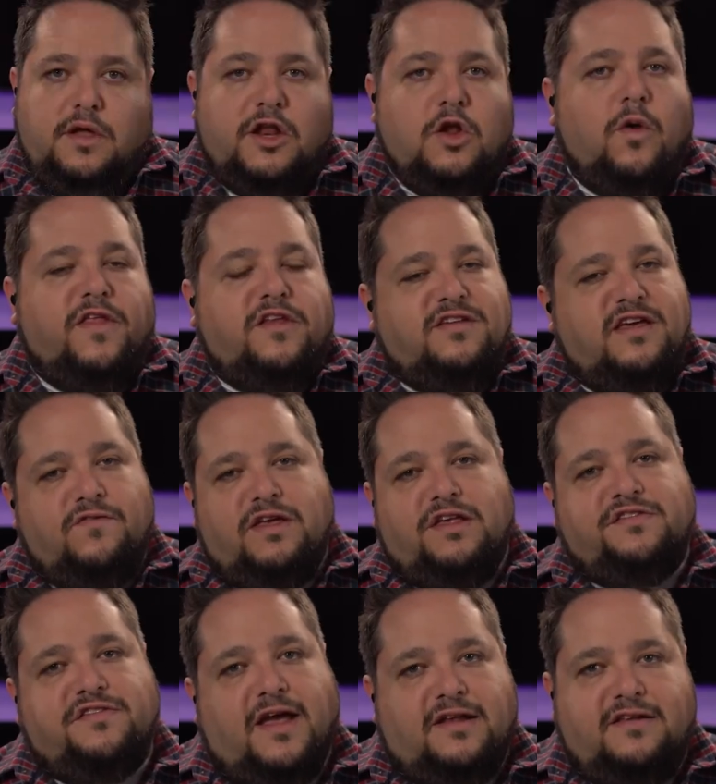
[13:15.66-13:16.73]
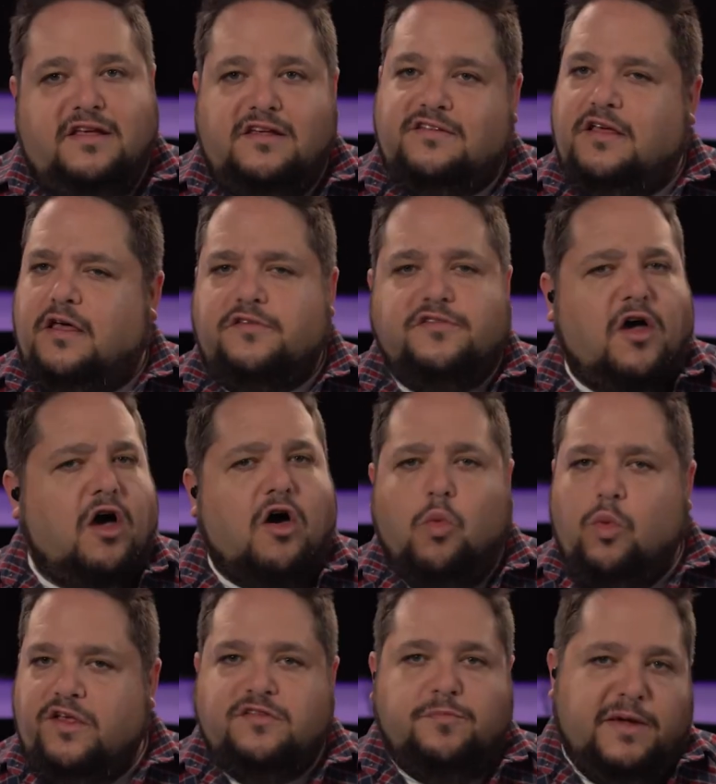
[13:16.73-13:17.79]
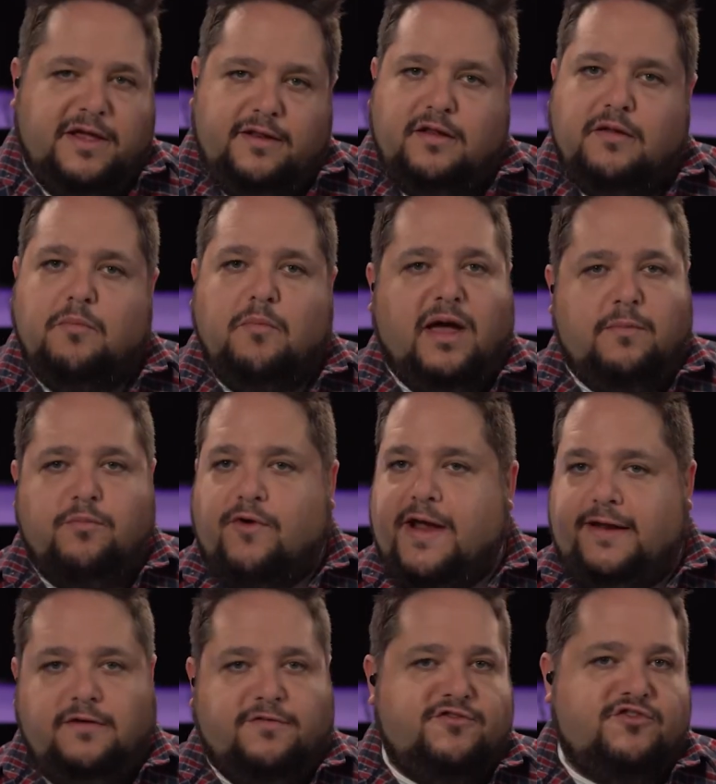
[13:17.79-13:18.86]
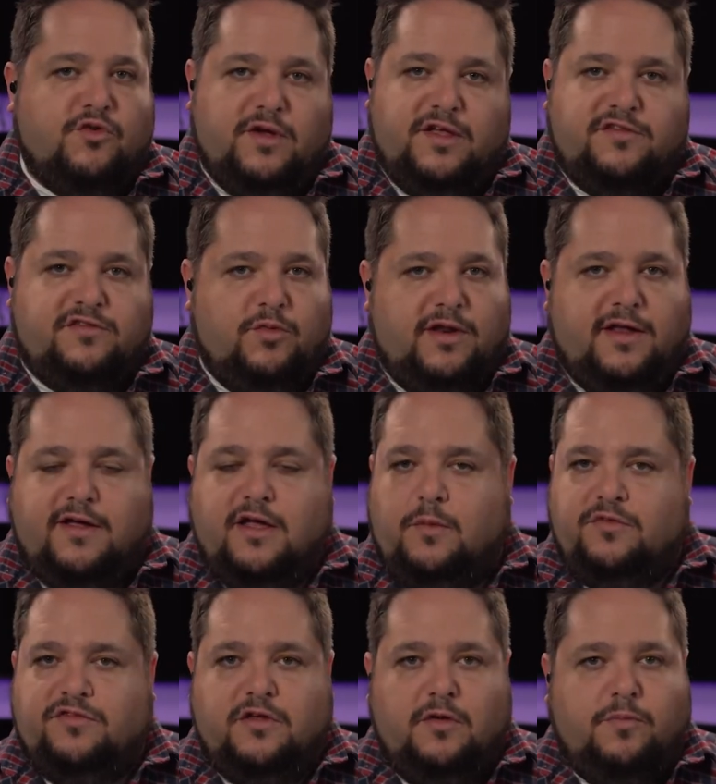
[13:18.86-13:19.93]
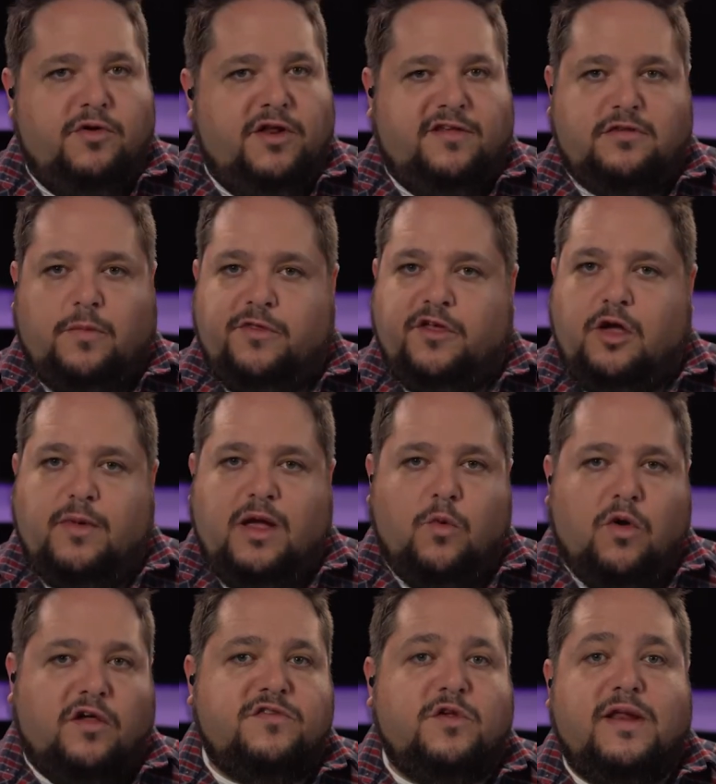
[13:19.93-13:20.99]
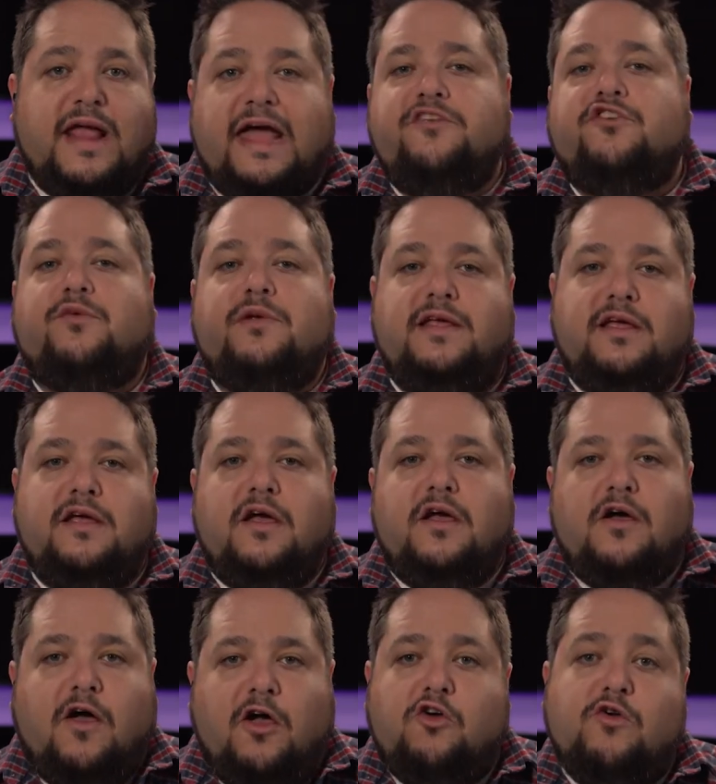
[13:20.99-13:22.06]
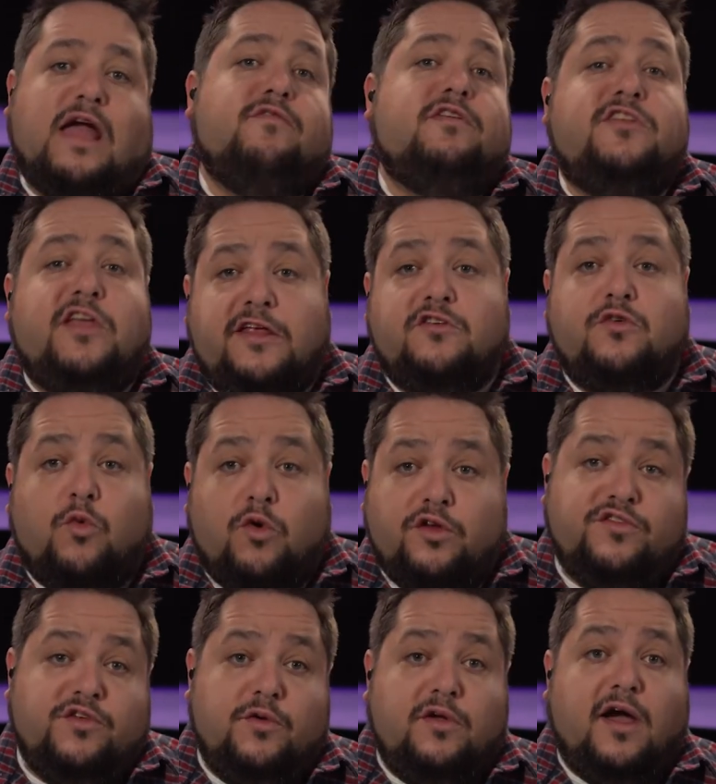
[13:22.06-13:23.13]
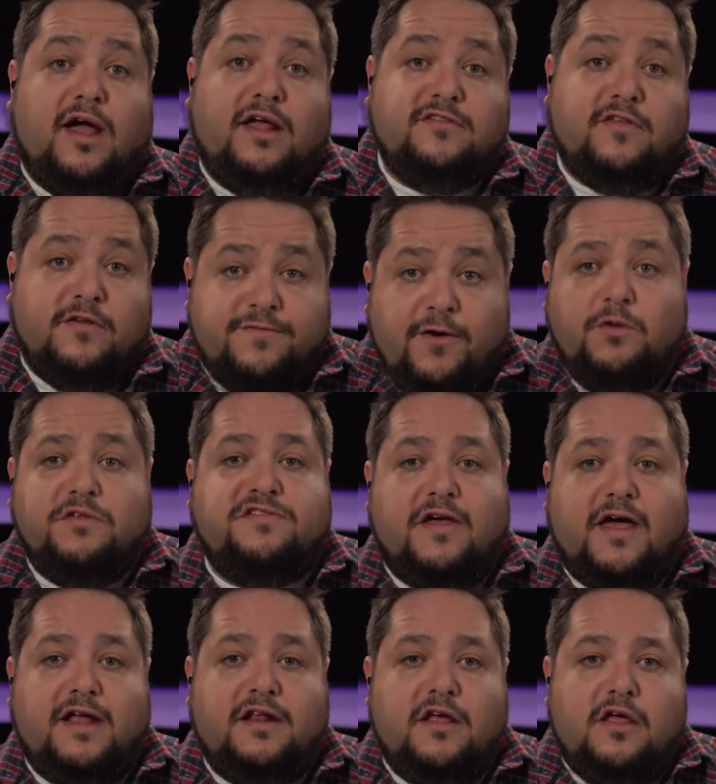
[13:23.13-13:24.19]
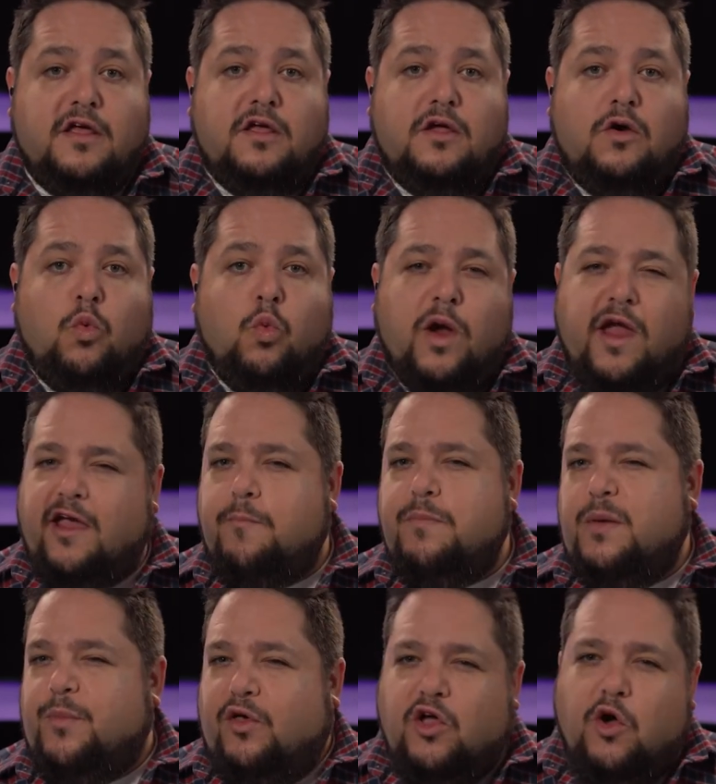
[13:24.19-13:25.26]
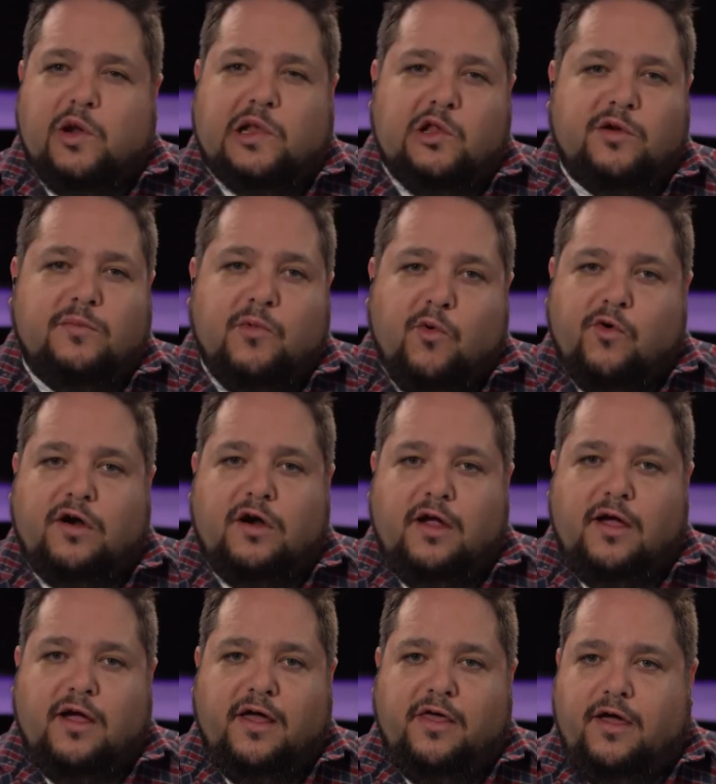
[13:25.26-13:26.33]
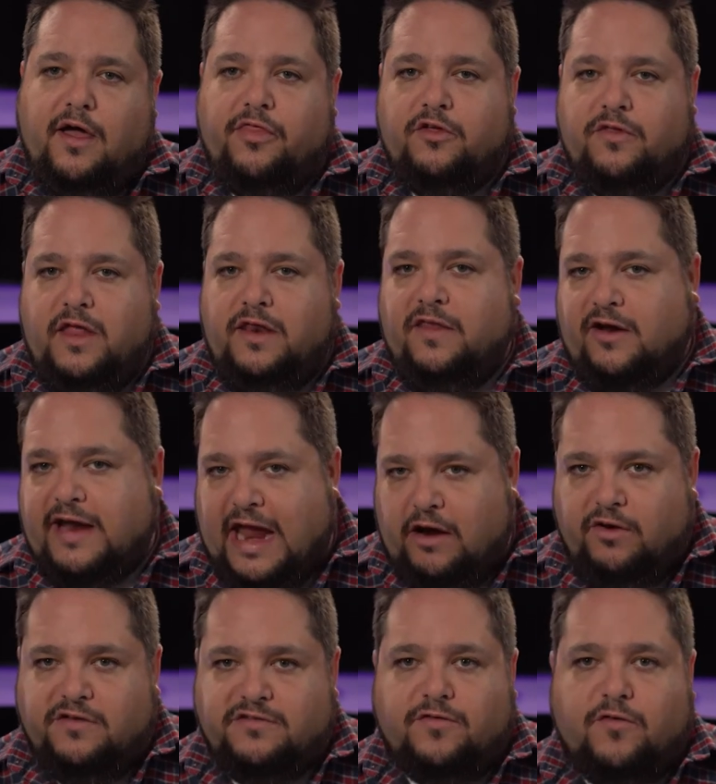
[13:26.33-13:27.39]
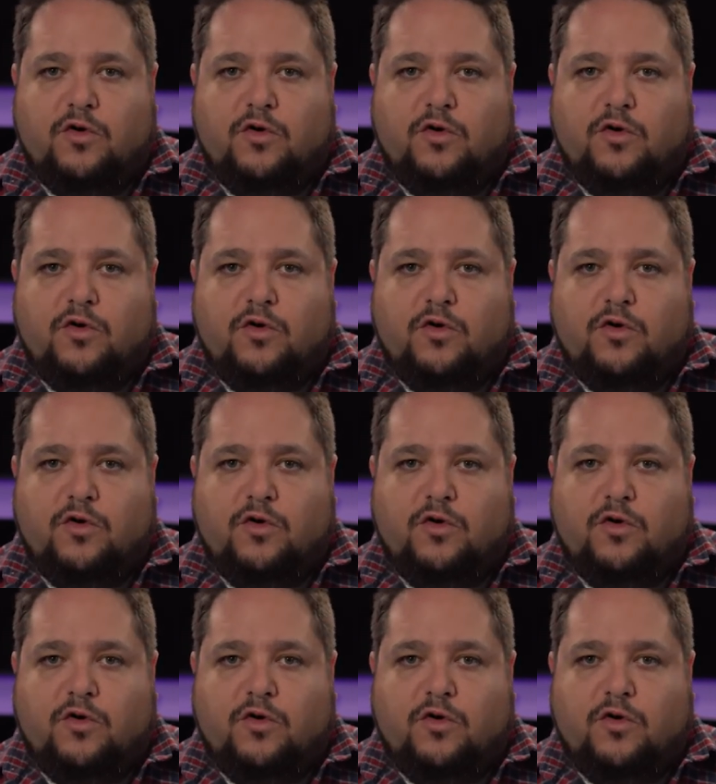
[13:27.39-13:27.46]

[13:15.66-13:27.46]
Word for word: You know, on the TV side, TCL's always been my brand of choice when it comes to putting something on my wall. So naturally, I'll gravitate towards you guys on the phone side. Where can people go to learn more uh, other than their carriers, of